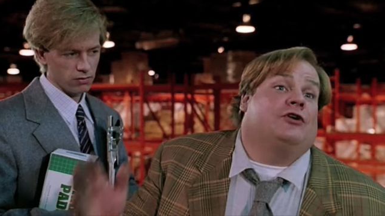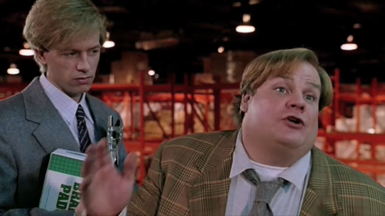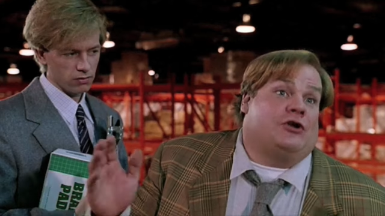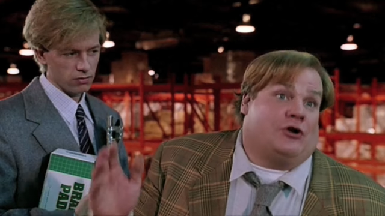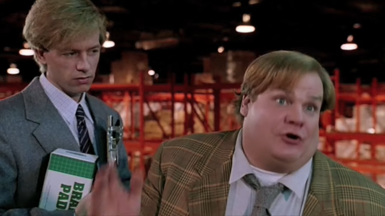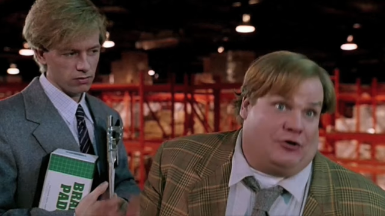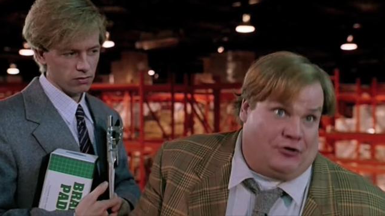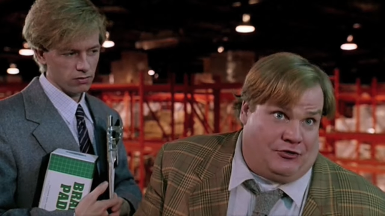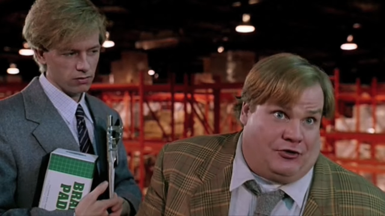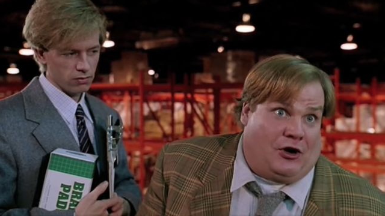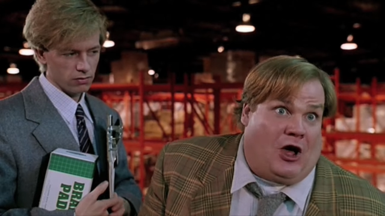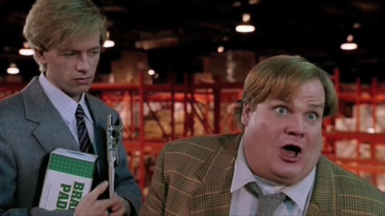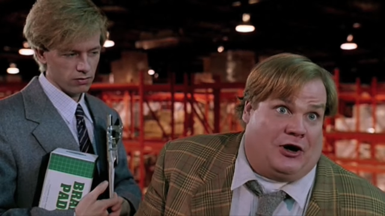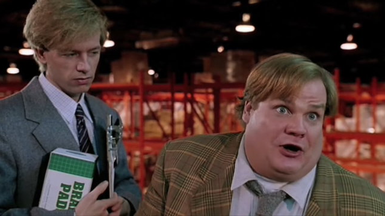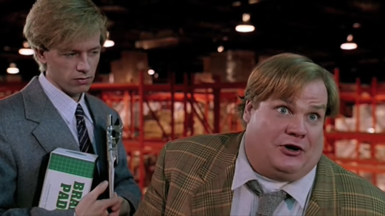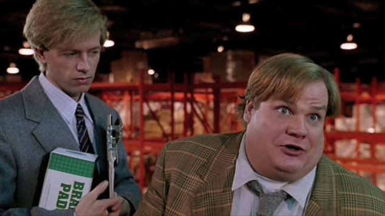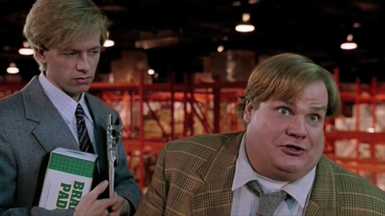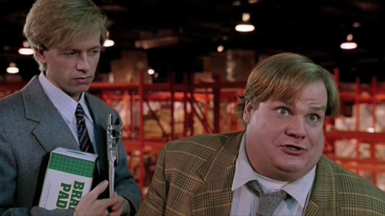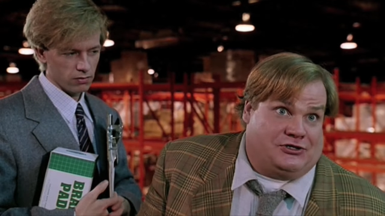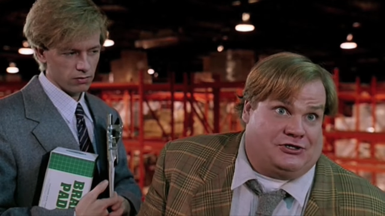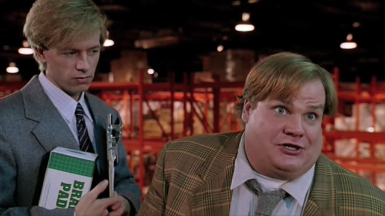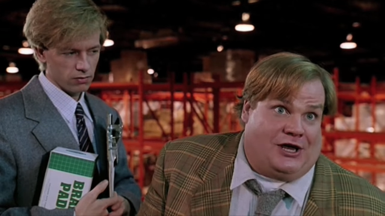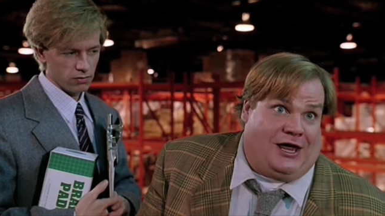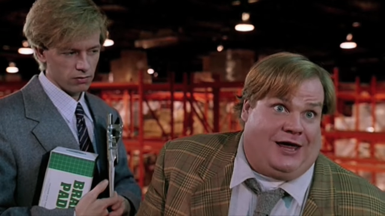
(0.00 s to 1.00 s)
Speaker 1: for your
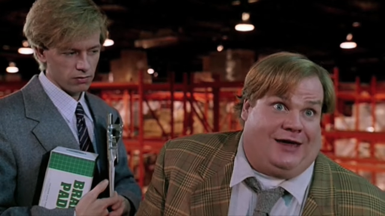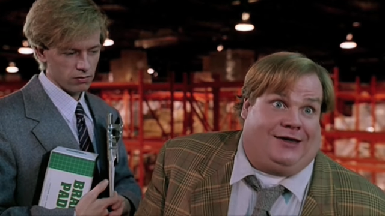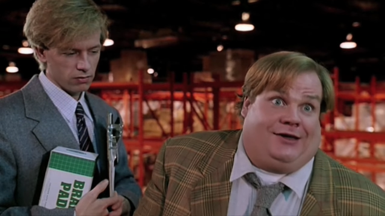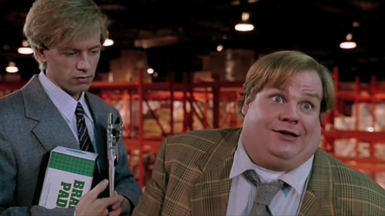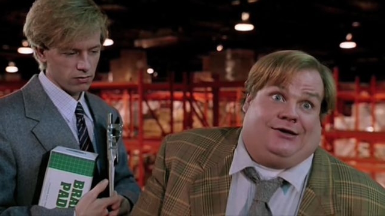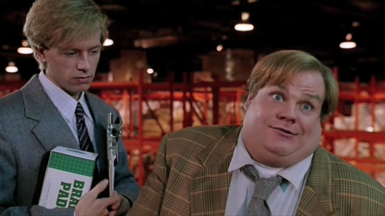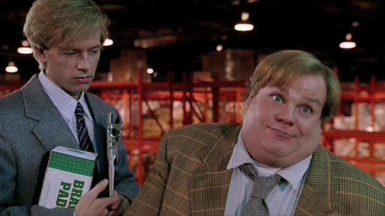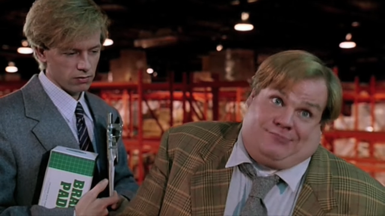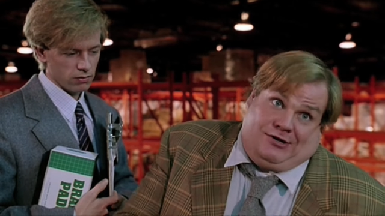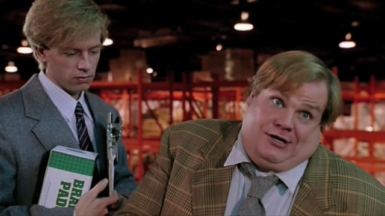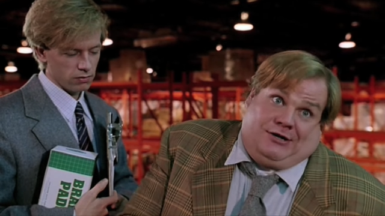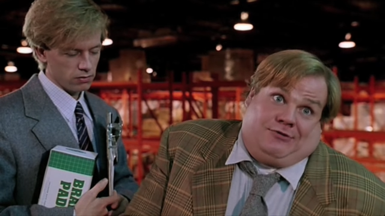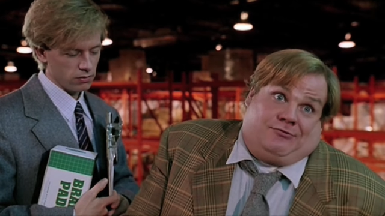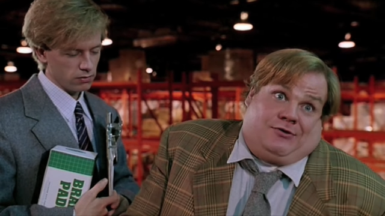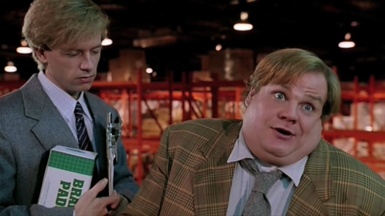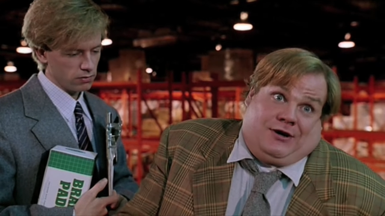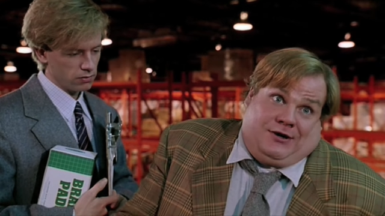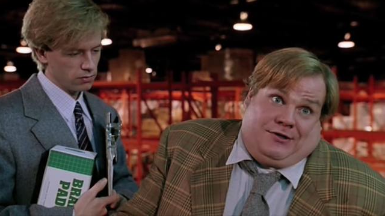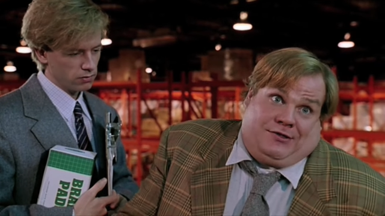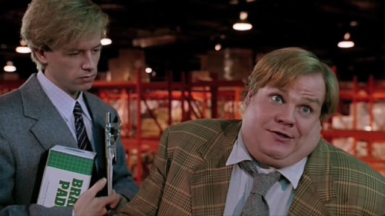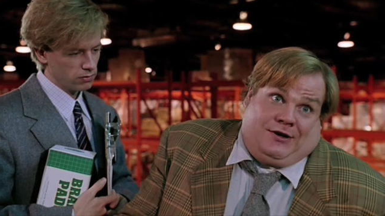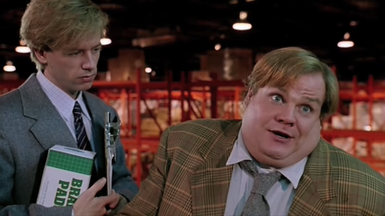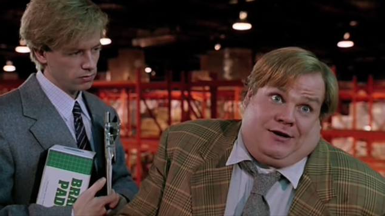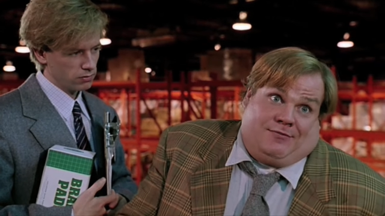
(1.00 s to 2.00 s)
daughter's sake, you might want
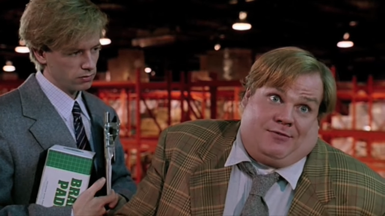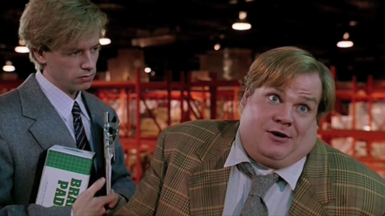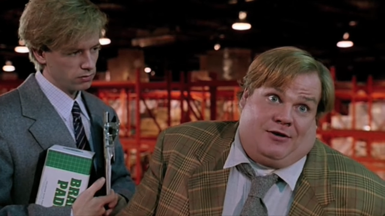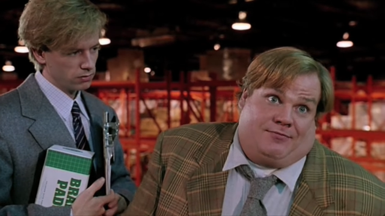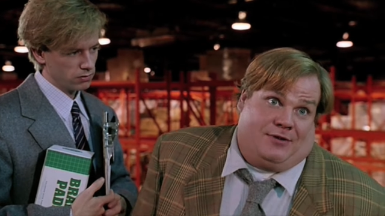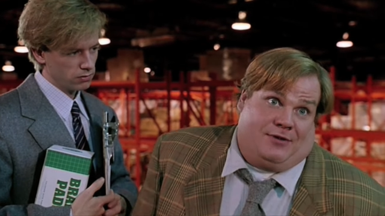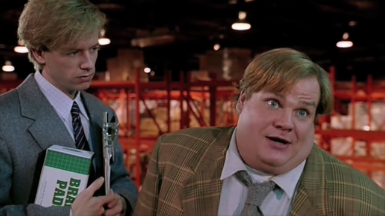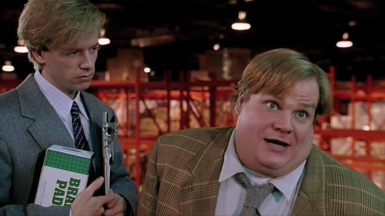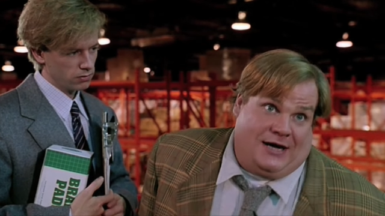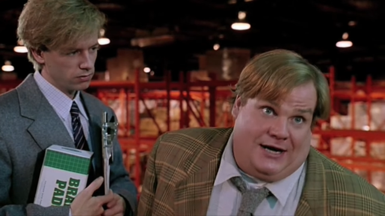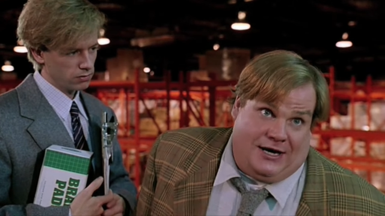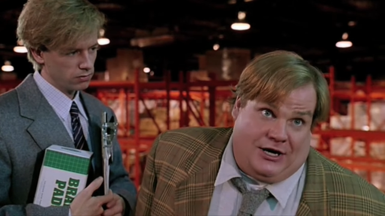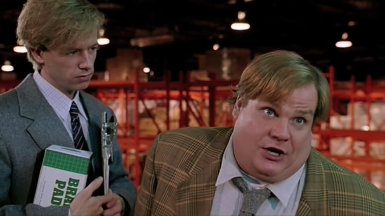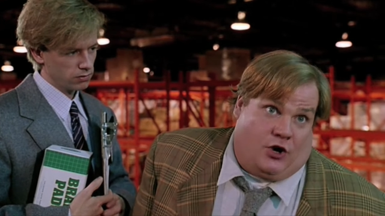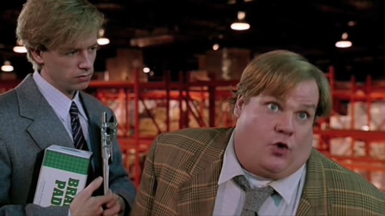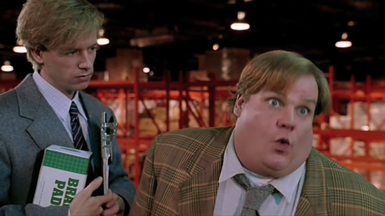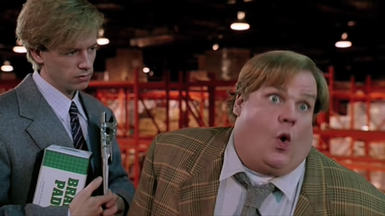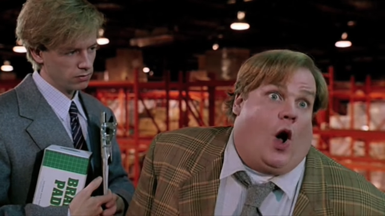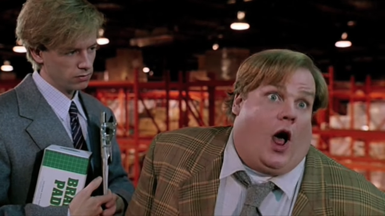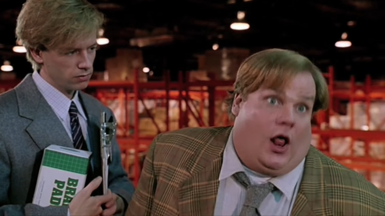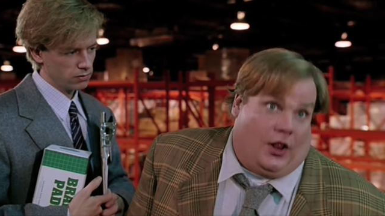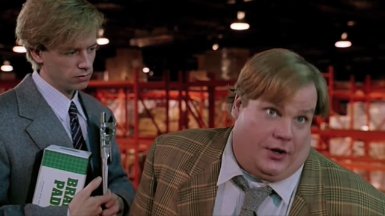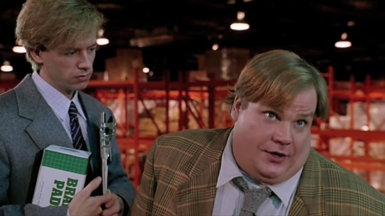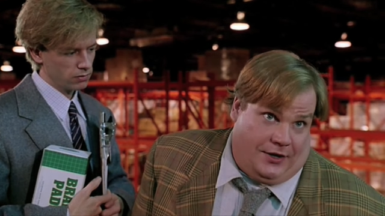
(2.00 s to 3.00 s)
to think about buying a
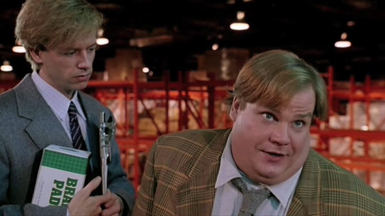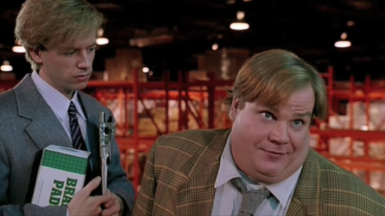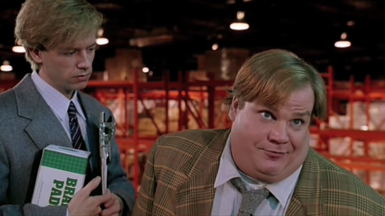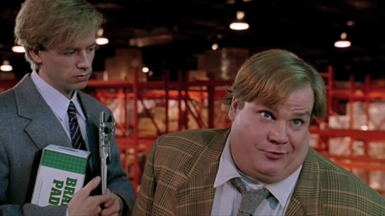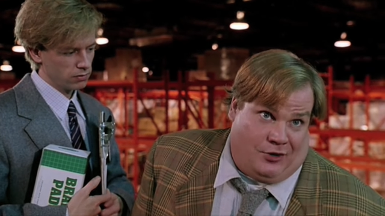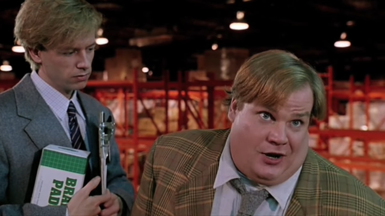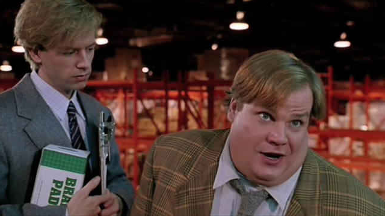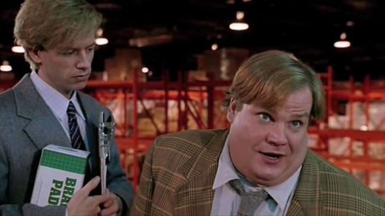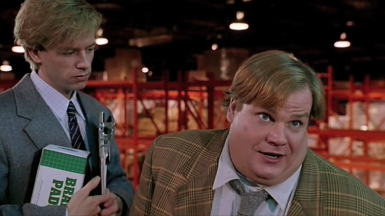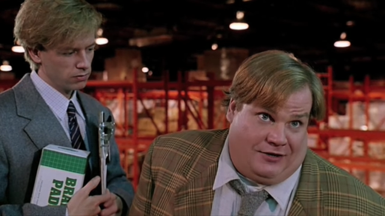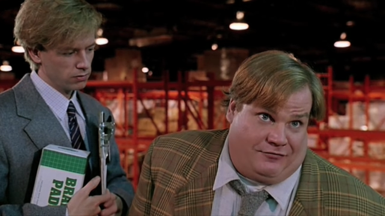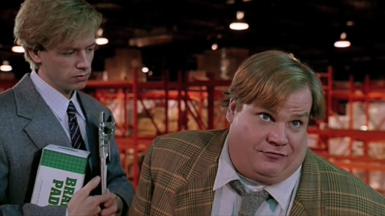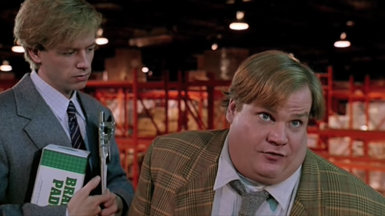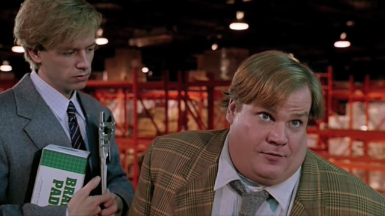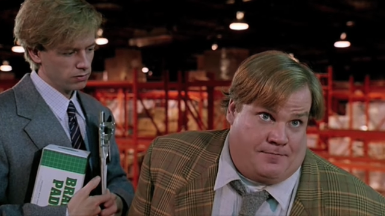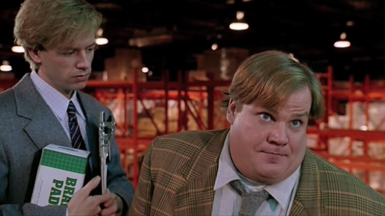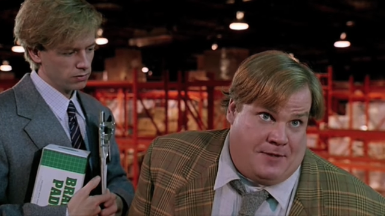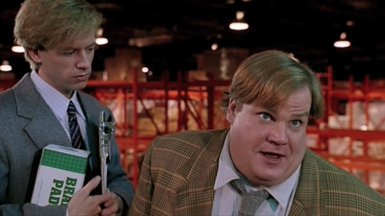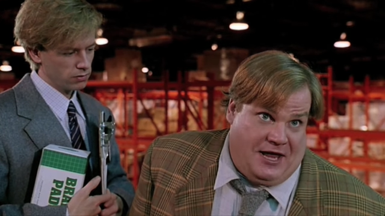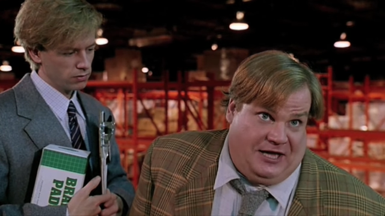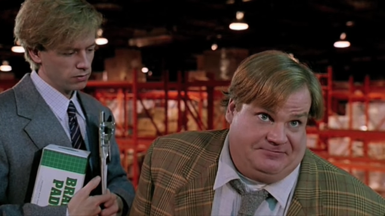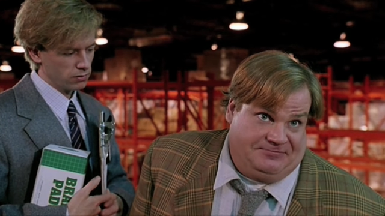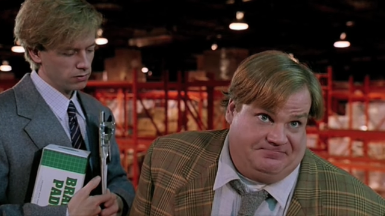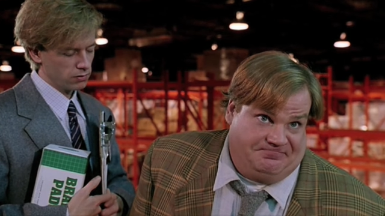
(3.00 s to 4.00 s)
quality product from
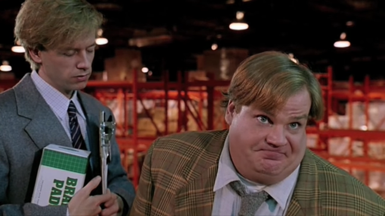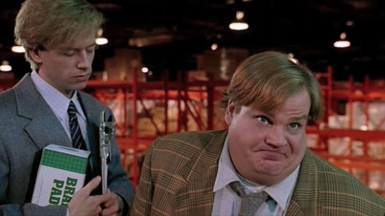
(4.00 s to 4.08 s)
me.